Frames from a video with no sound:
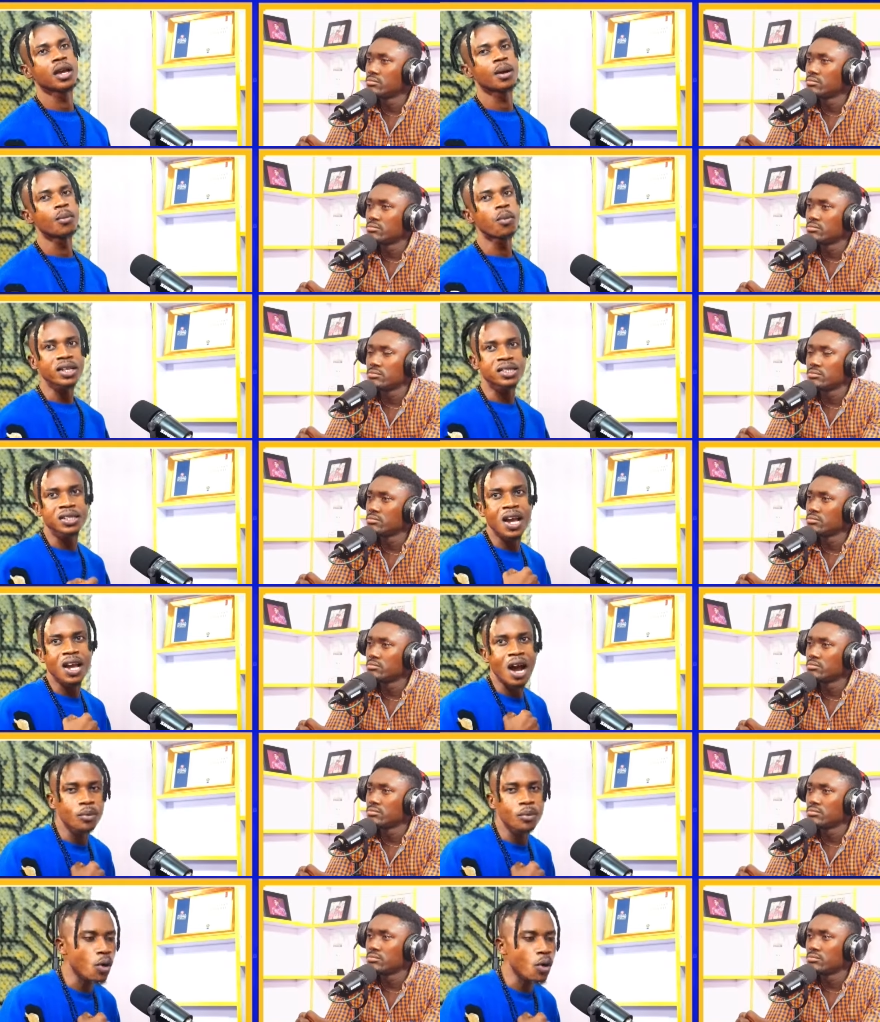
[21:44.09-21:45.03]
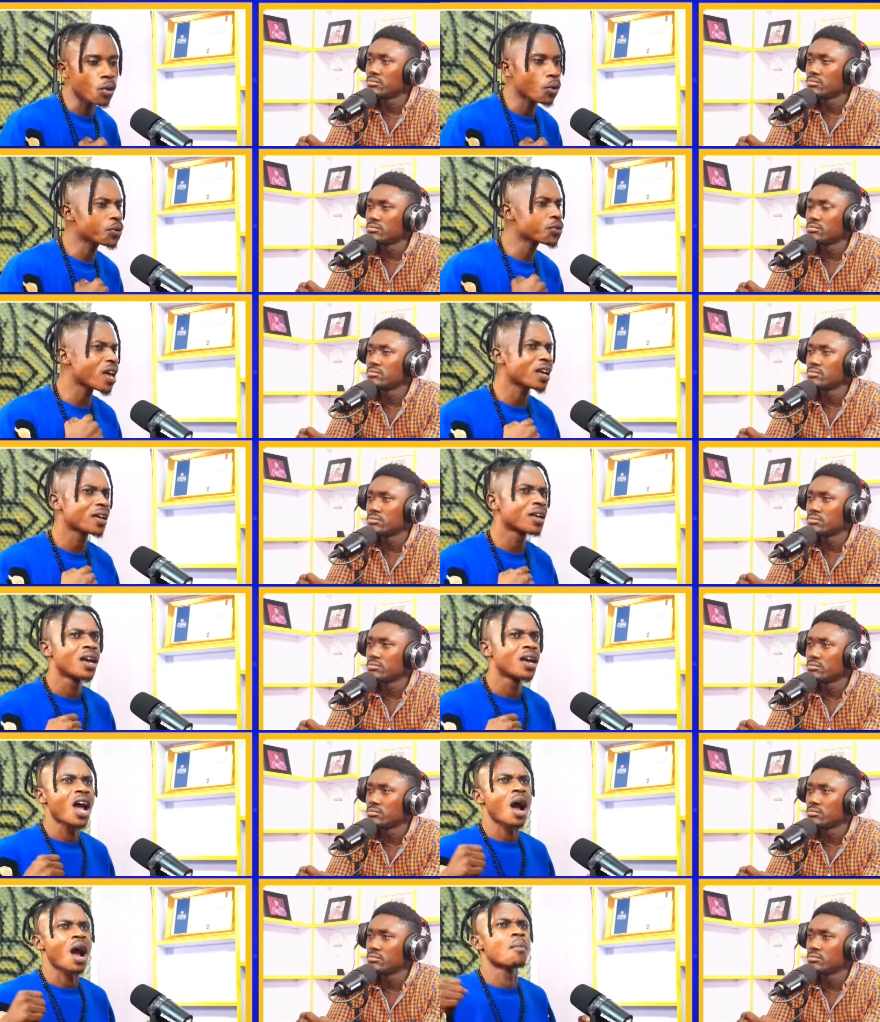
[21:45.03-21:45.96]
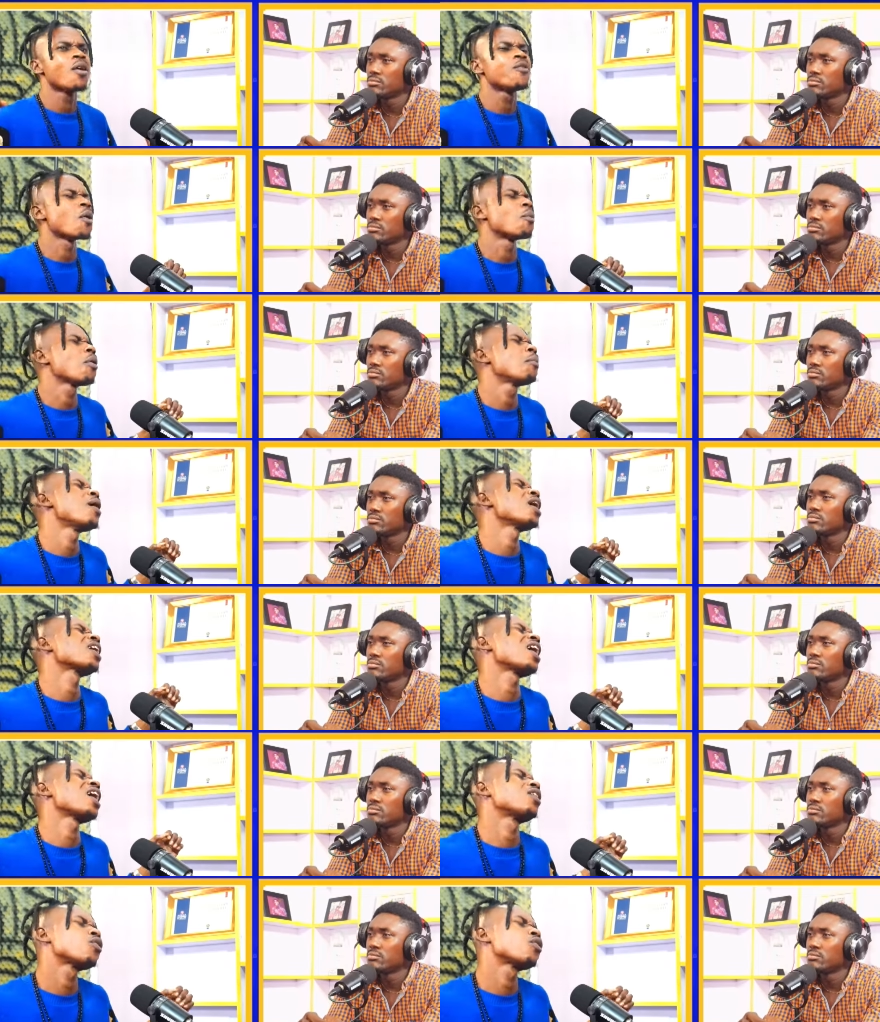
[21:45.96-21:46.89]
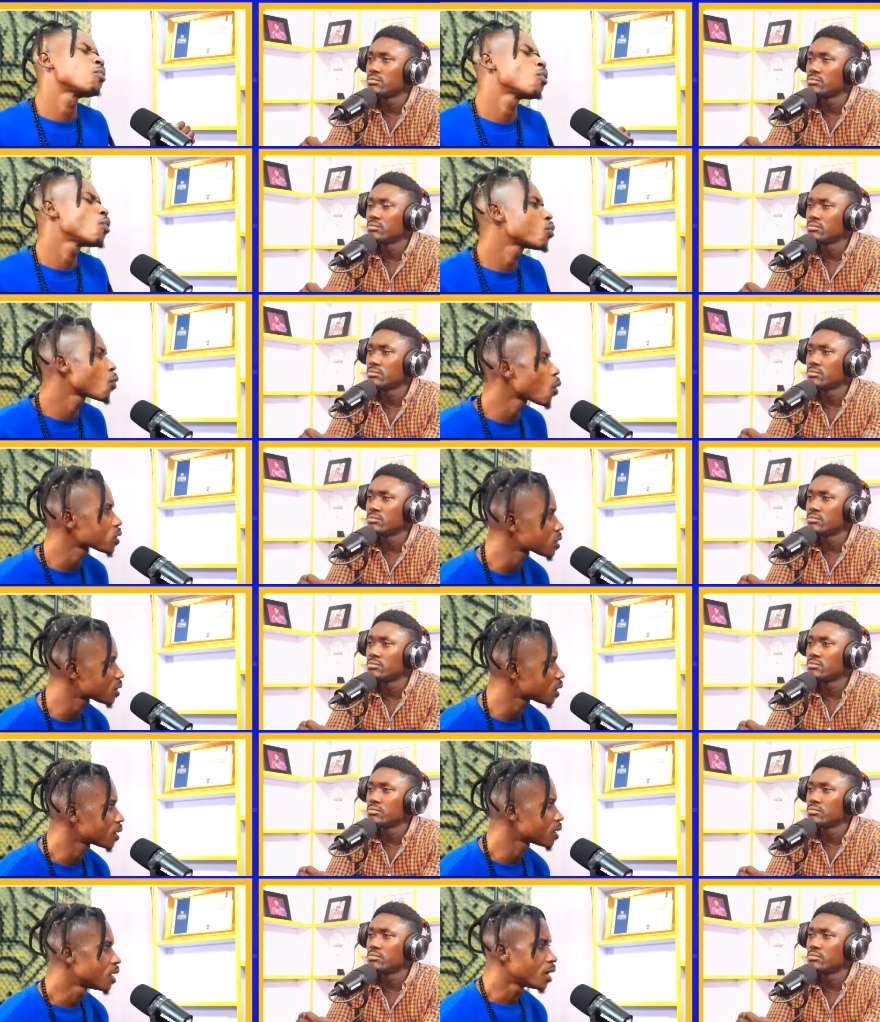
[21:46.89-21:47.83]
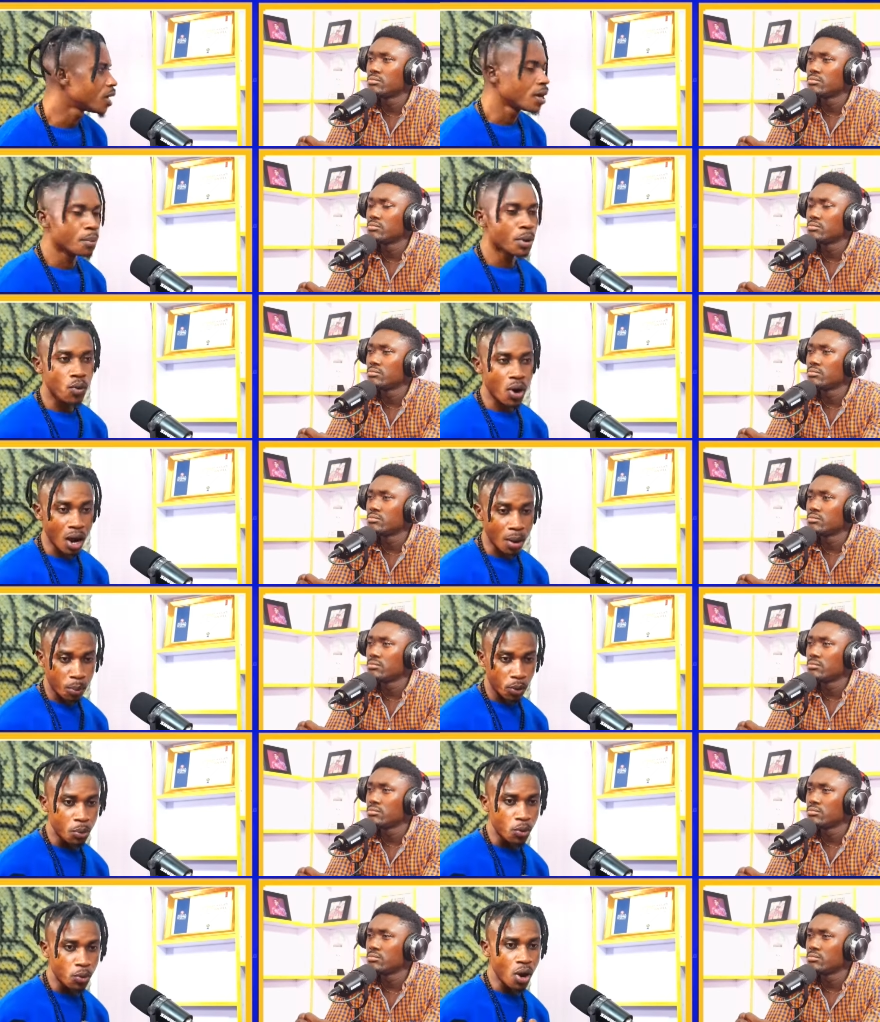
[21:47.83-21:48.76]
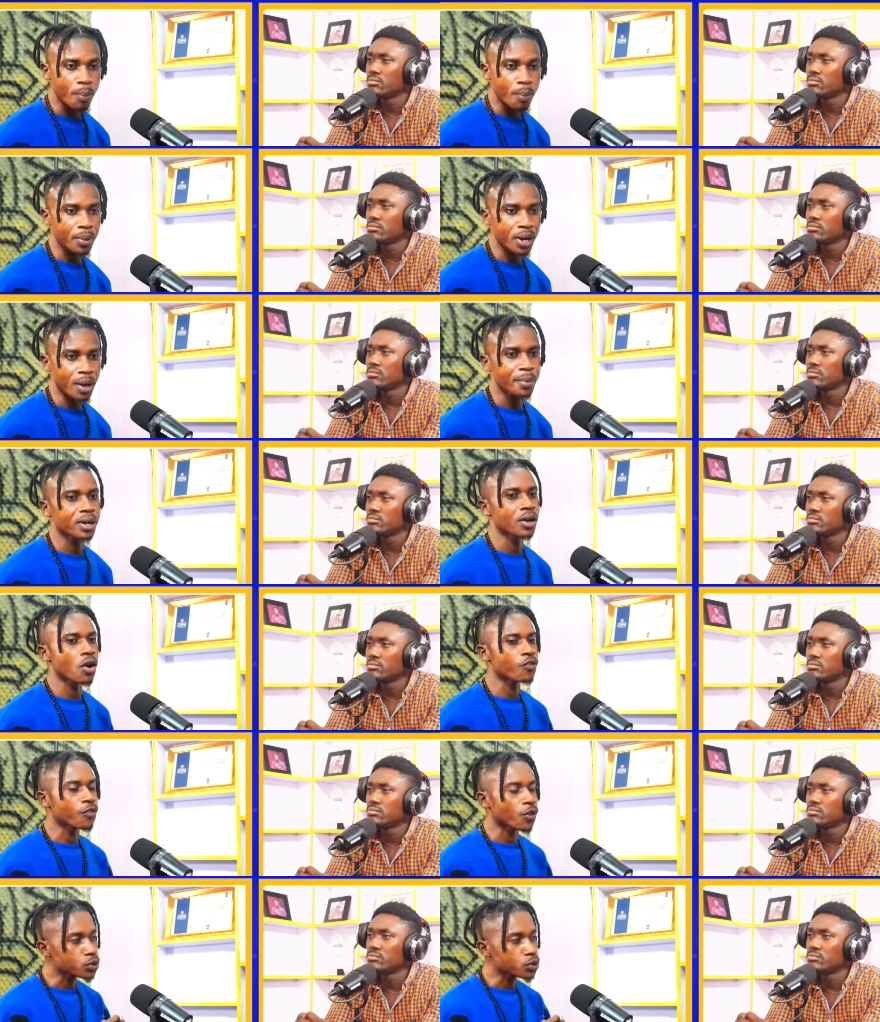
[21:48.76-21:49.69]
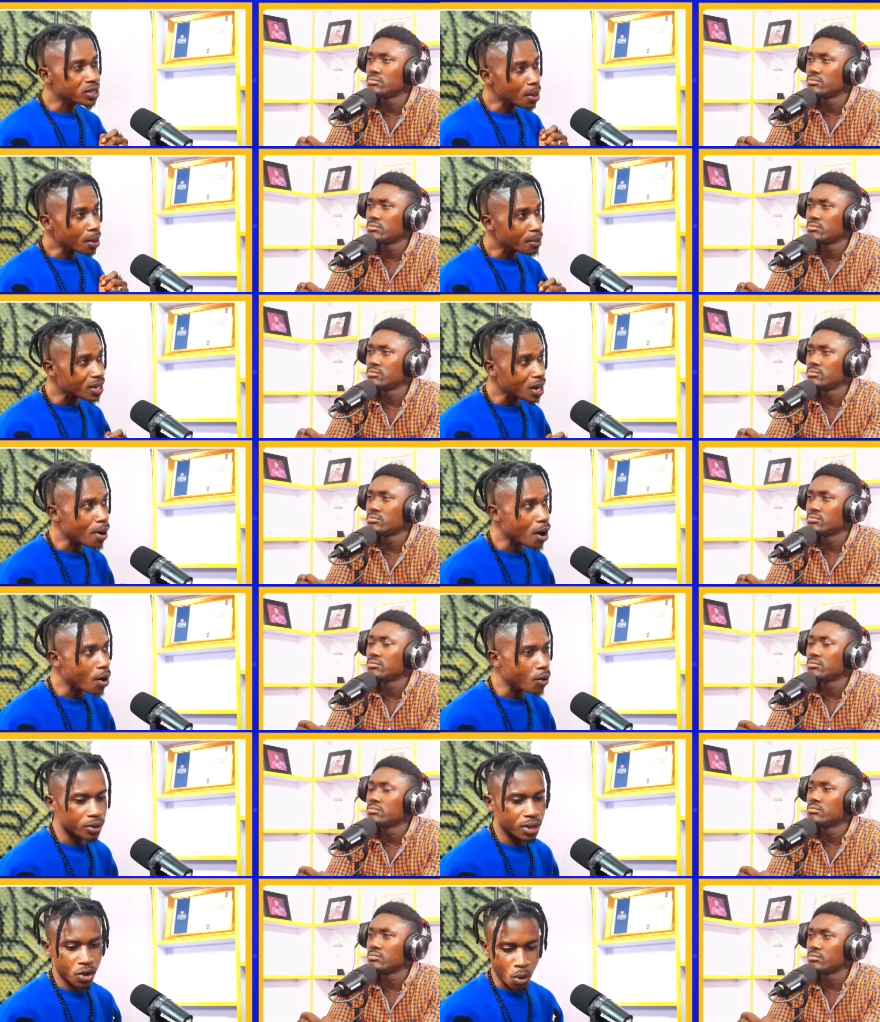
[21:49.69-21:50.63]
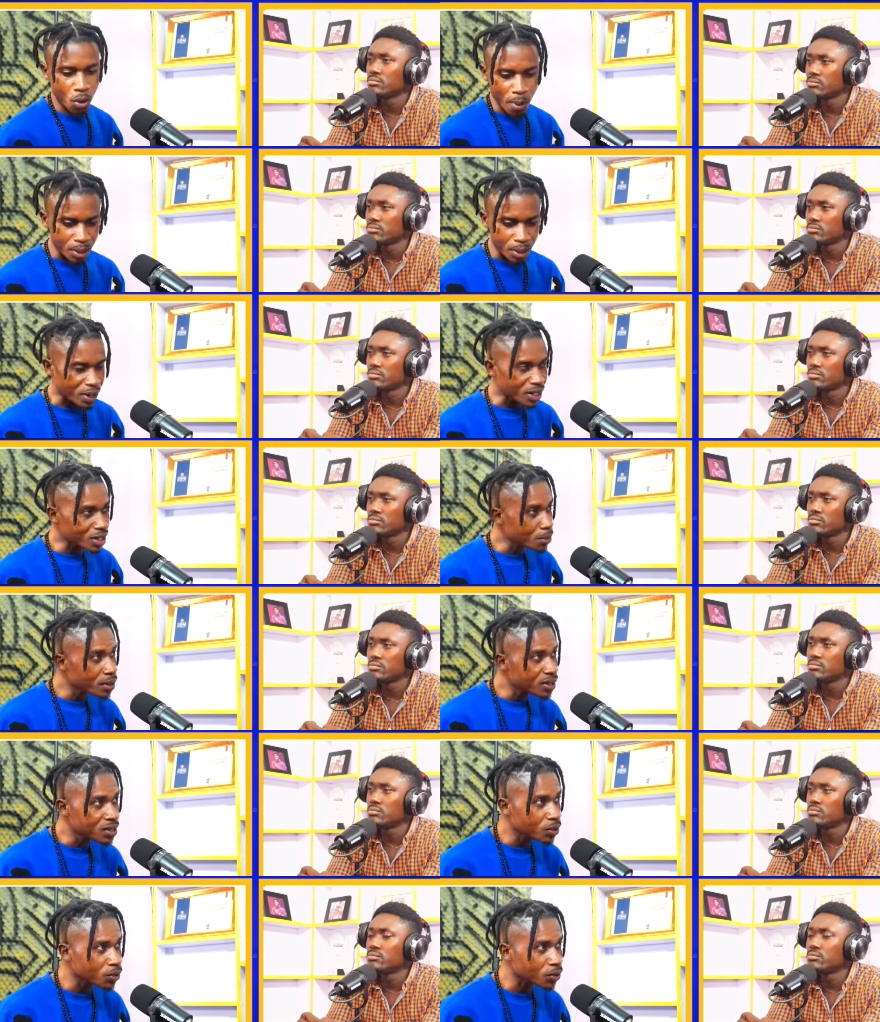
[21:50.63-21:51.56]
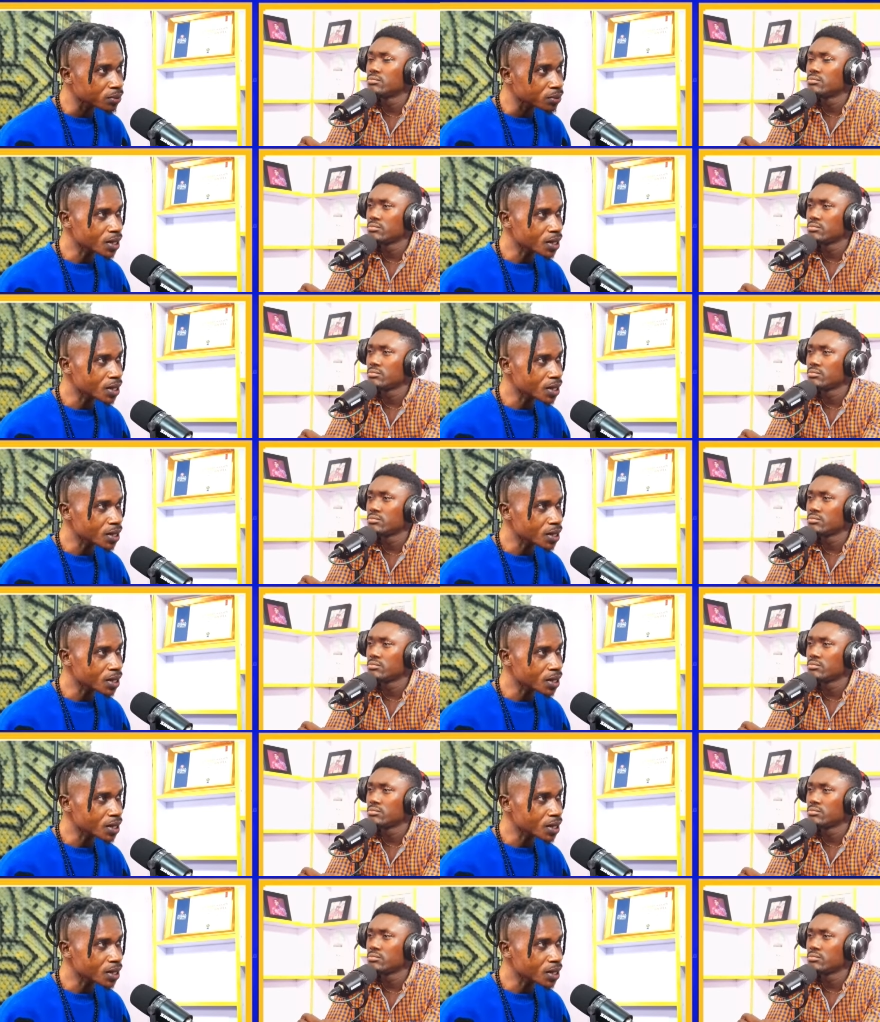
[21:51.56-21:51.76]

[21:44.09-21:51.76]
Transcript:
Speaker 1: Boy to come on, oh shit, a month or more back and home more rosy, me crown Puluka Pamana or for Sonia Menamba and Command Panim Bedino.